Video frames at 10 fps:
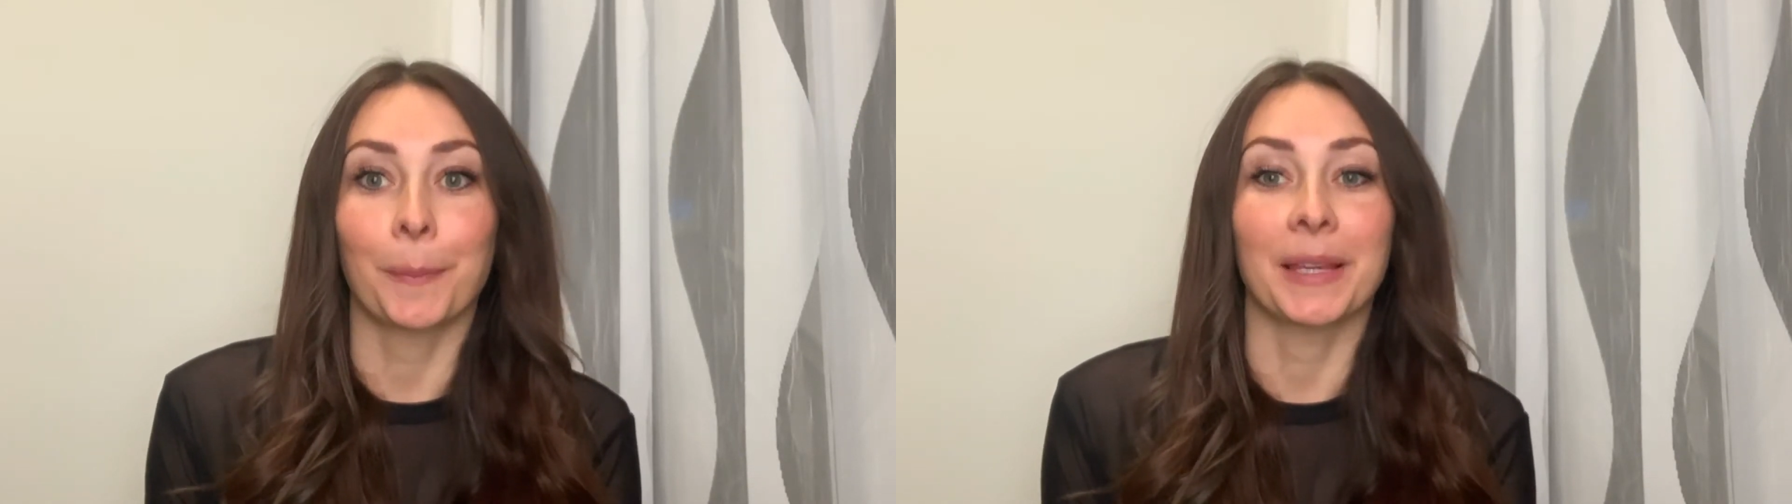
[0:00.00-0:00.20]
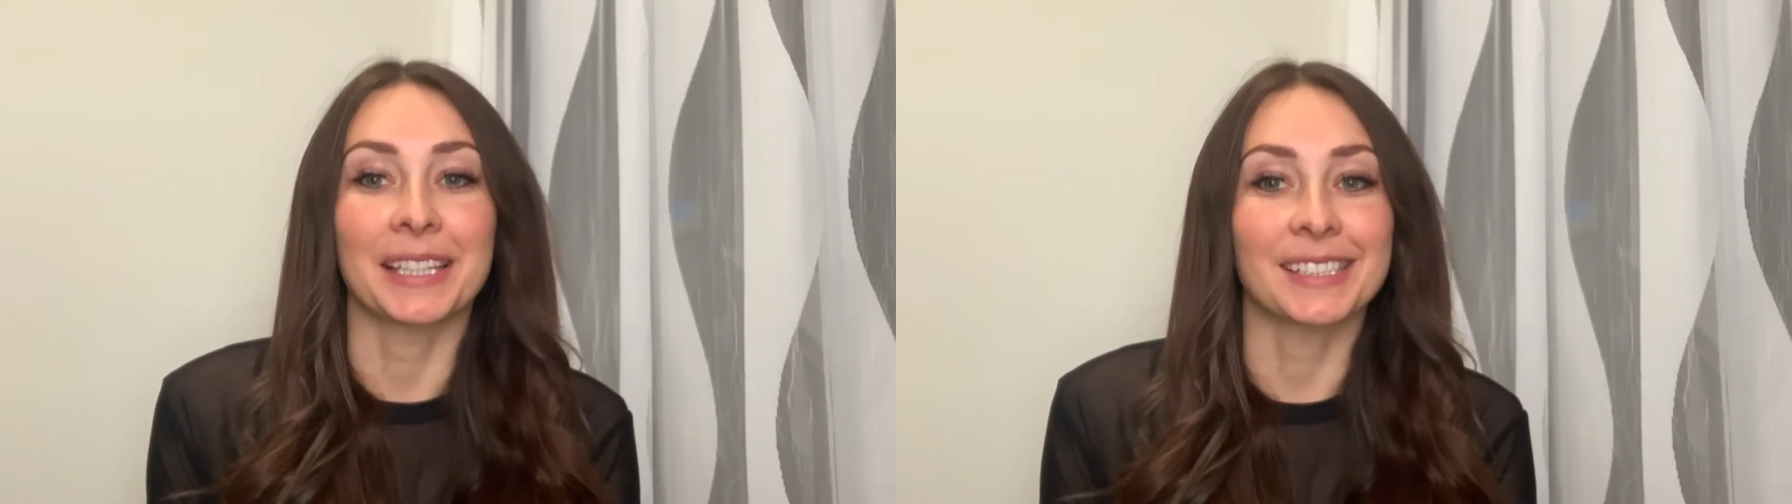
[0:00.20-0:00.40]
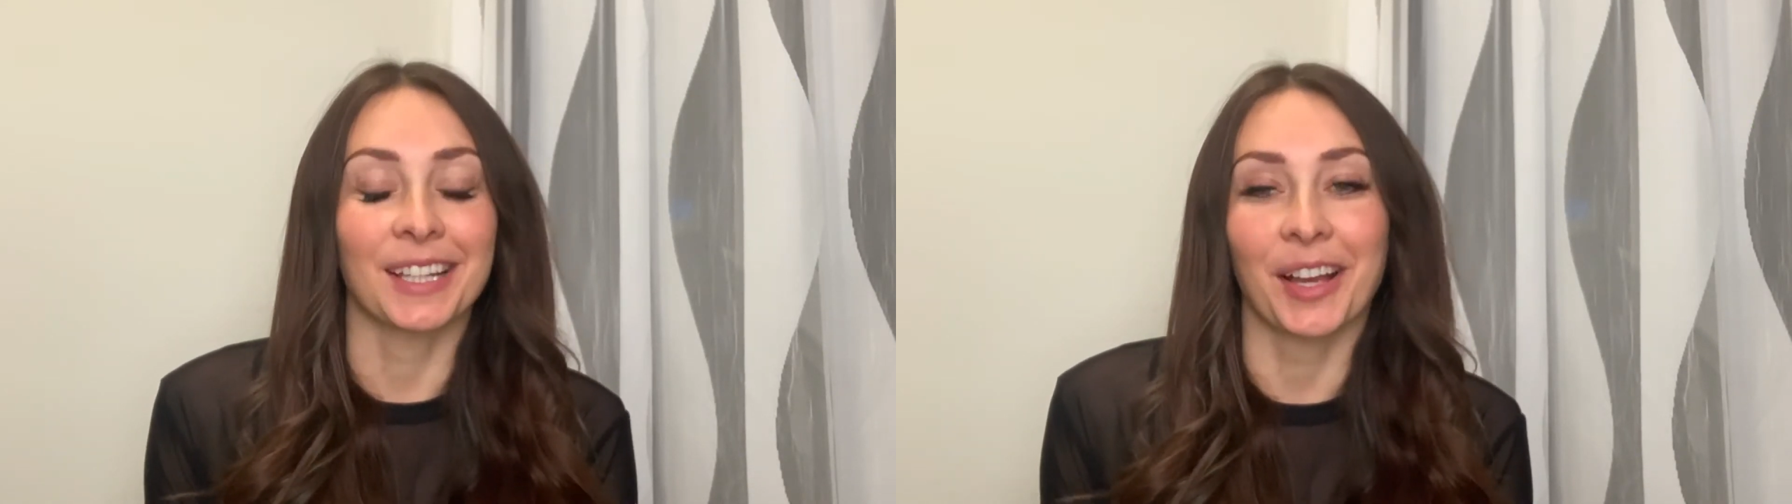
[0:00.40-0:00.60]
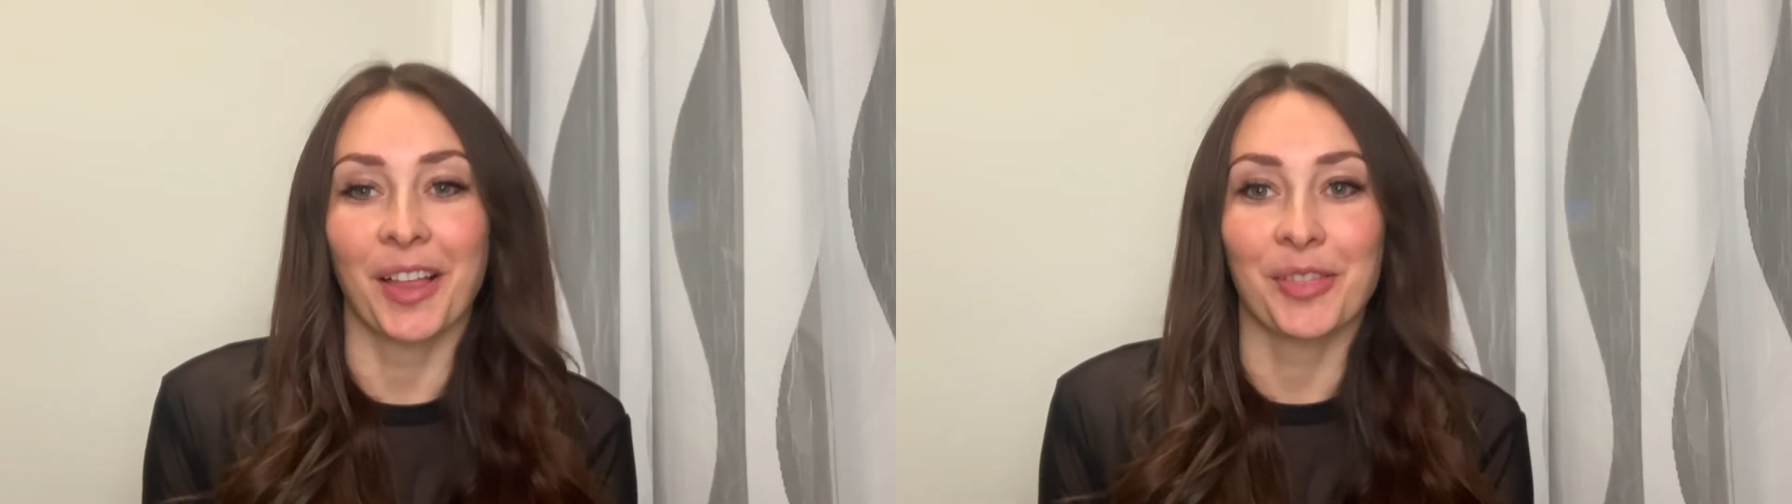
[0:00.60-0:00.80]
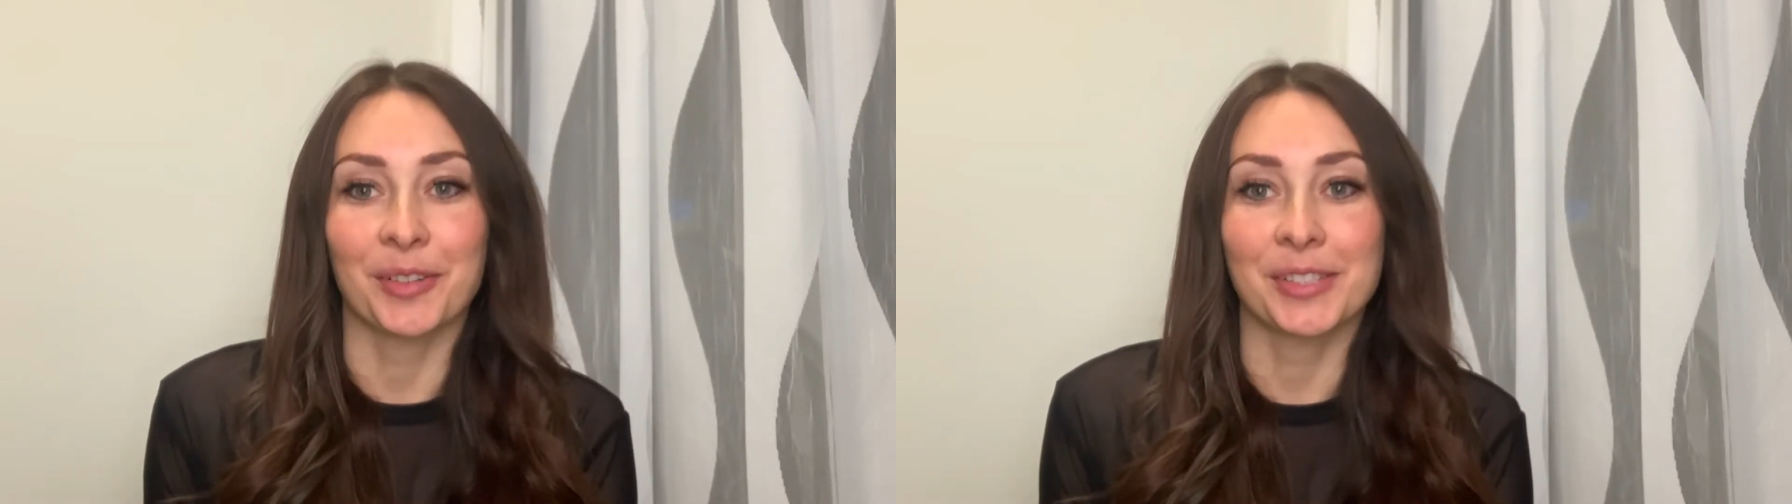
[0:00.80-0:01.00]
because they
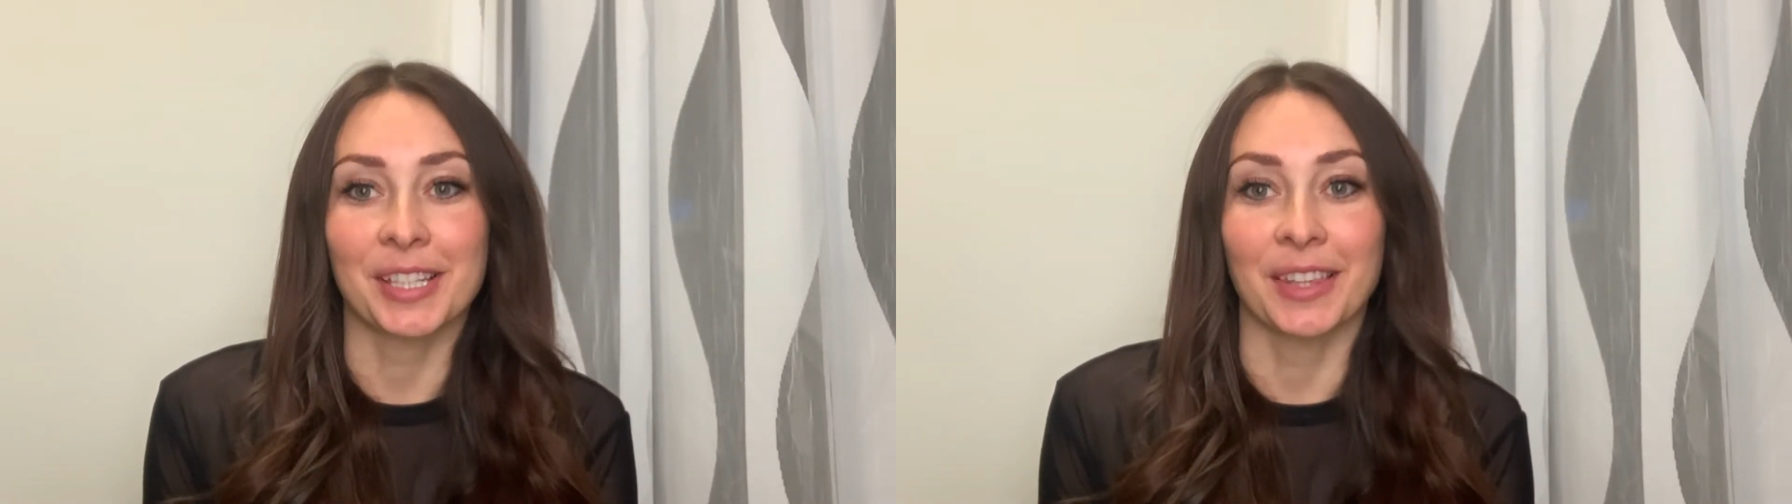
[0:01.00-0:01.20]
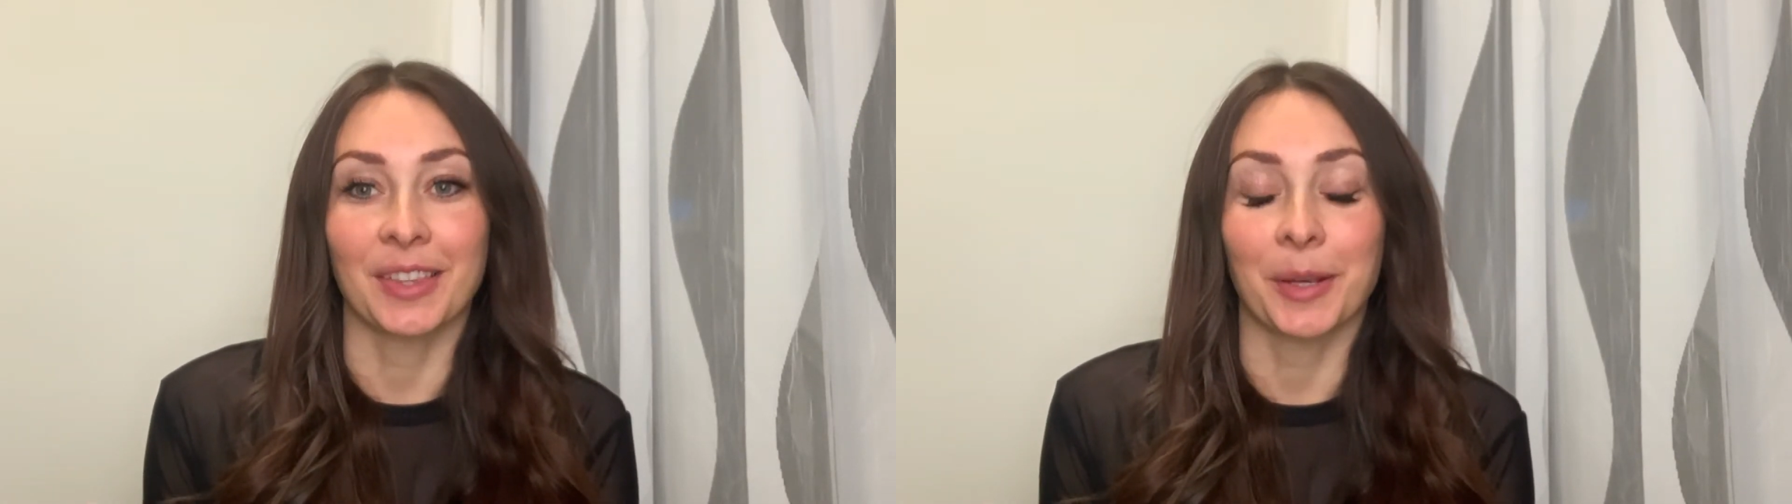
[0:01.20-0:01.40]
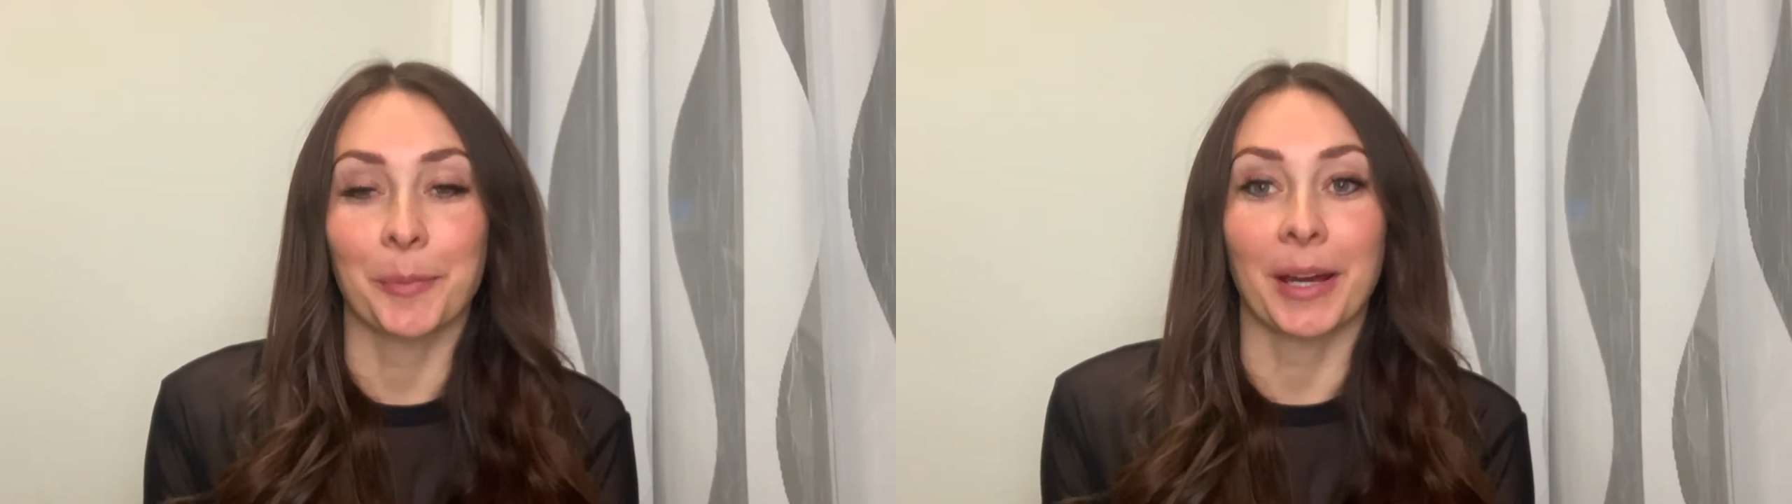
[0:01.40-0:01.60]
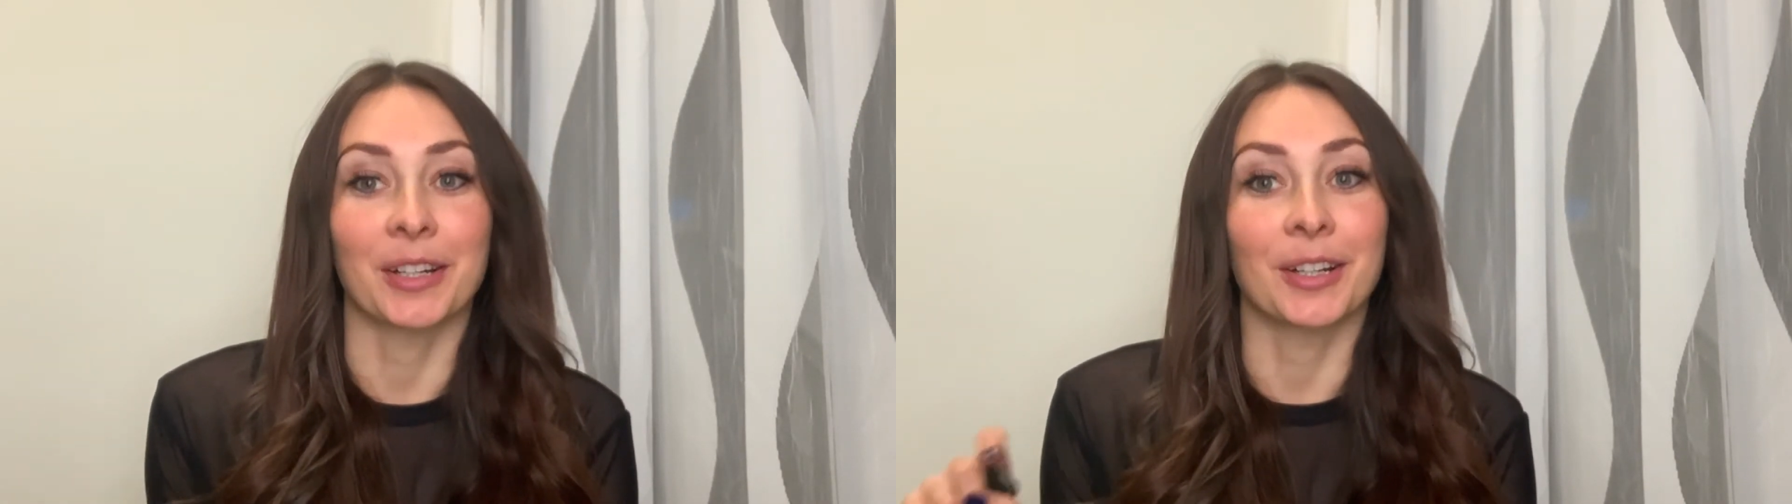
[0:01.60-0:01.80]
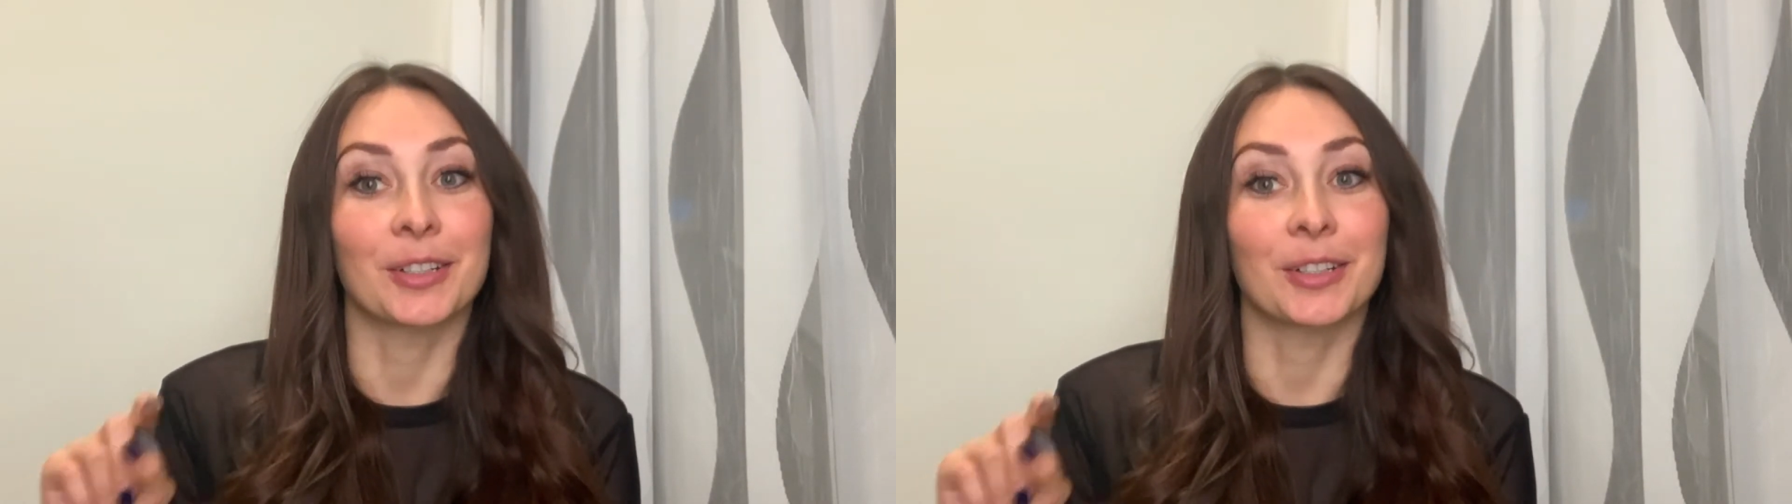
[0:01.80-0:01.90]
cut through skin like butter.